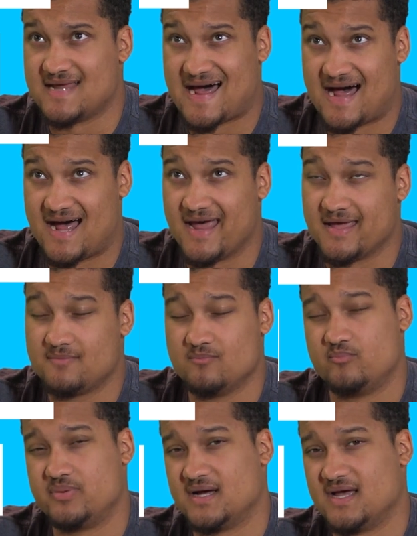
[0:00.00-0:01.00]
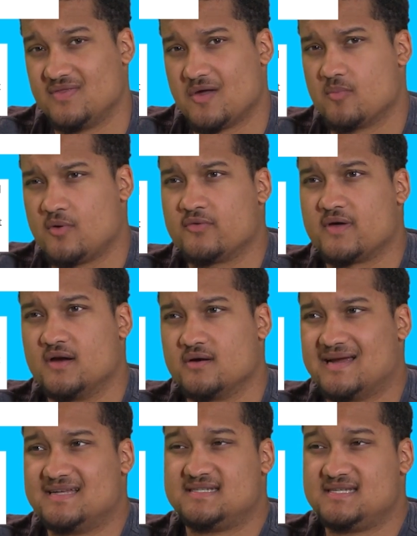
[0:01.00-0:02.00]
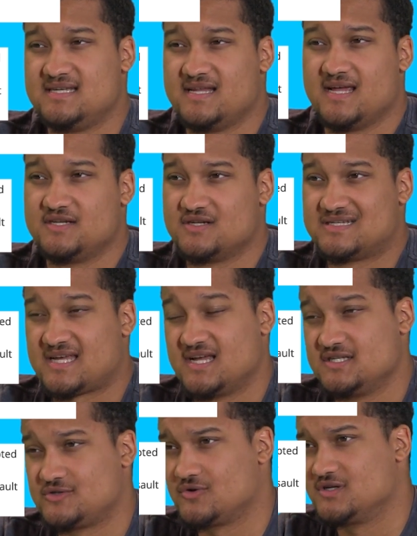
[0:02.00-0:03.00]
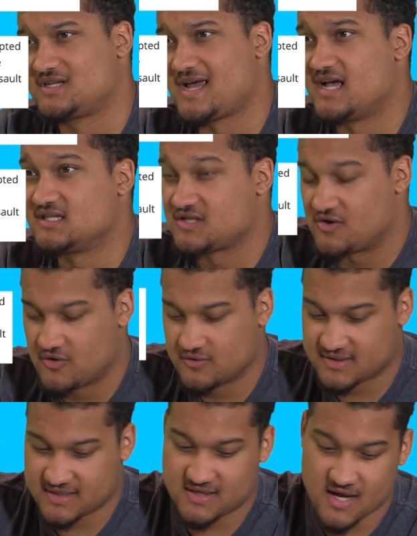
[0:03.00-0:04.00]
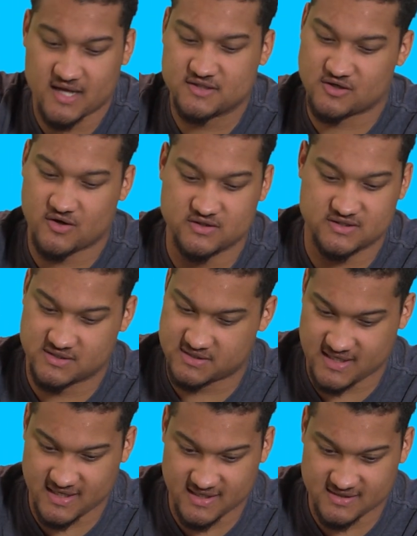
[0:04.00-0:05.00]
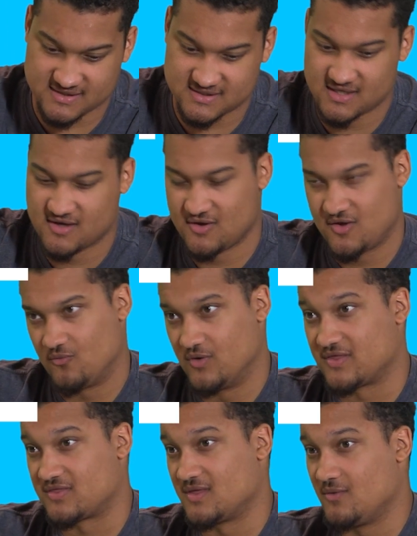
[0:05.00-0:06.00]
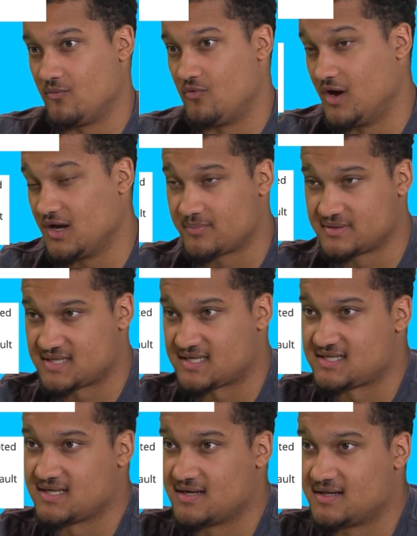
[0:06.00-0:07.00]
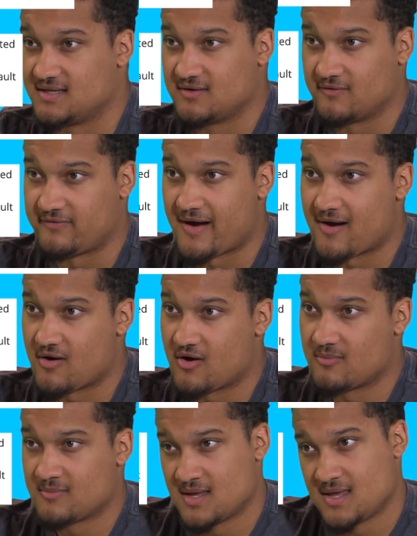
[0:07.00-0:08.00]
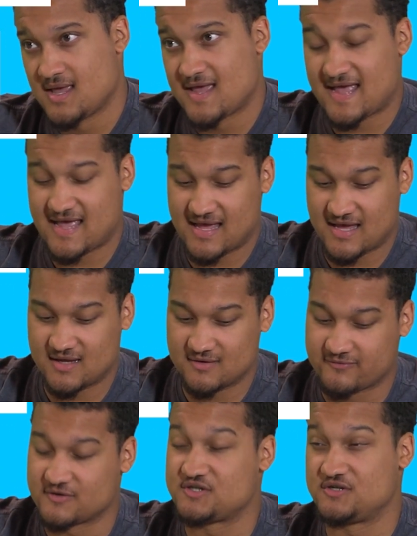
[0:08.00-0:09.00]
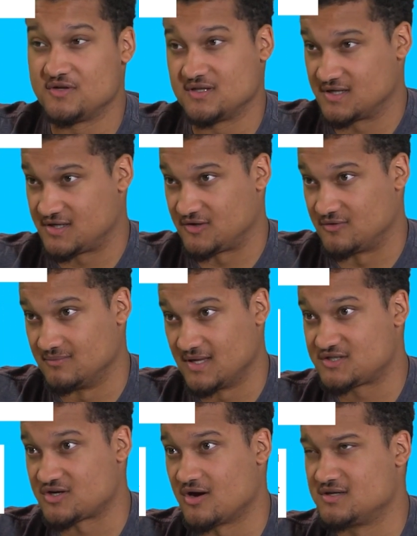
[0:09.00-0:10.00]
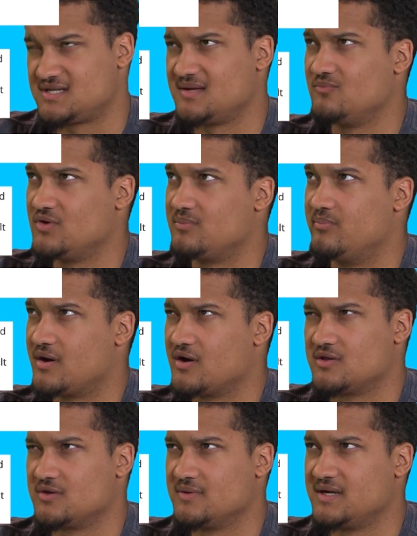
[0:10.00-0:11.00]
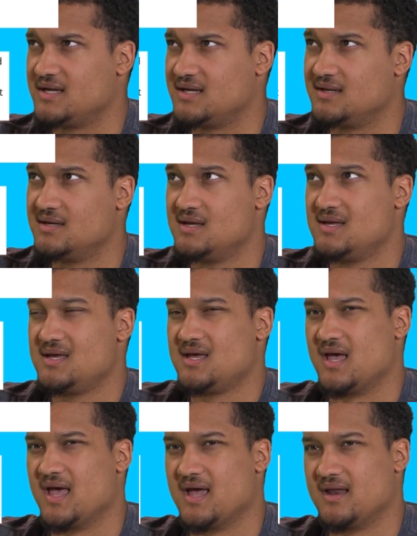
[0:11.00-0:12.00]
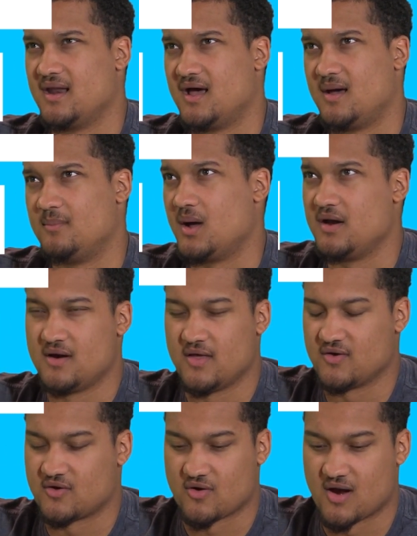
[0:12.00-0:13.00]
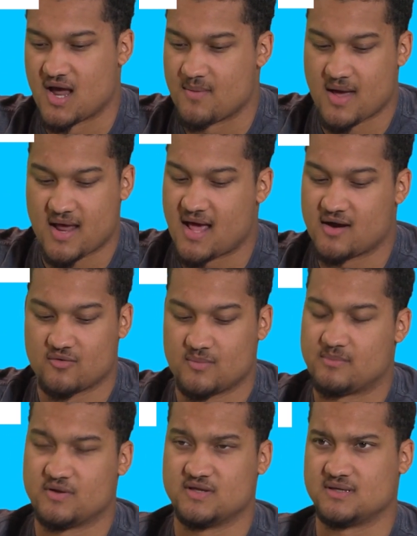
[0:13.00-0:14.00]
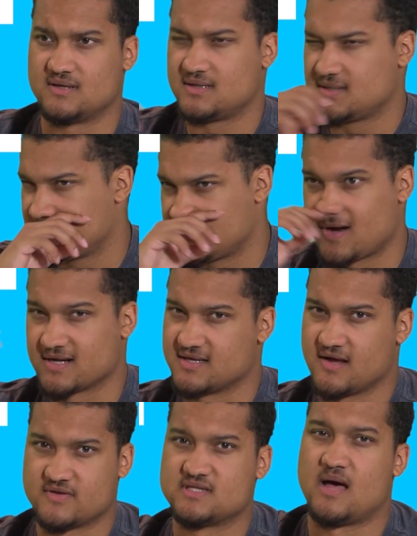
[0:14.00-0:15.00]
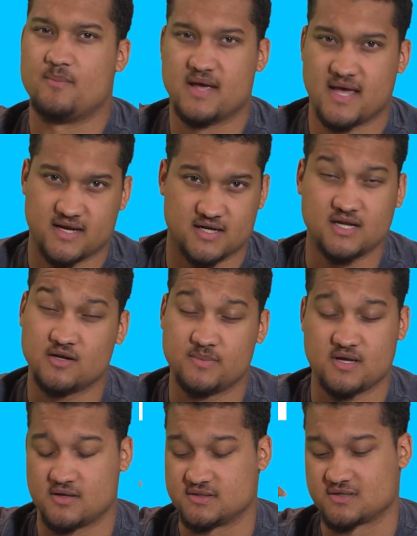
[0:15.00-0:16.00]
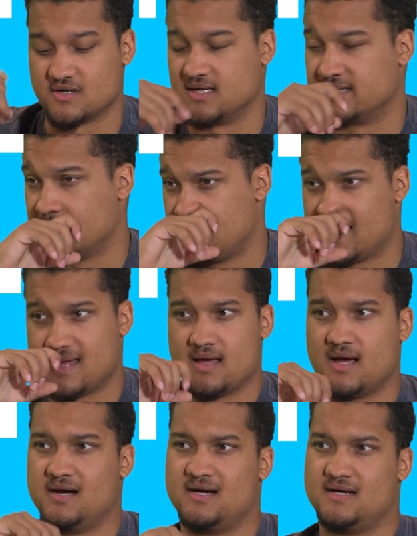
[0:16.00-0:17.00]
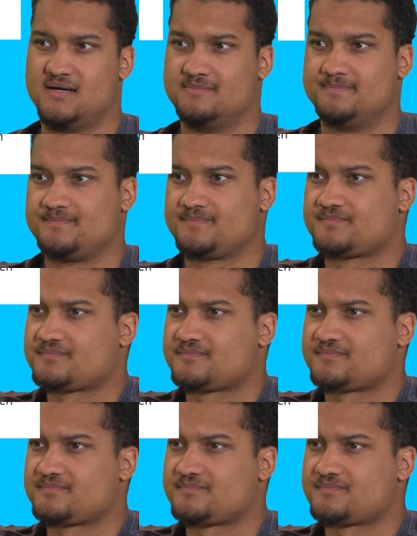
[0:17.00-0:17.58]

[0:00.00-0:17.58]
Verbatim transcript: die, but they were both underage teenagers, and George Gascon did not charge the kids with one possessing an illegal firearm and for shooting the dude. They charged him with burglary and um, another crime. I, I don't remember the directly off the top of my head. It'll be on screen. Um,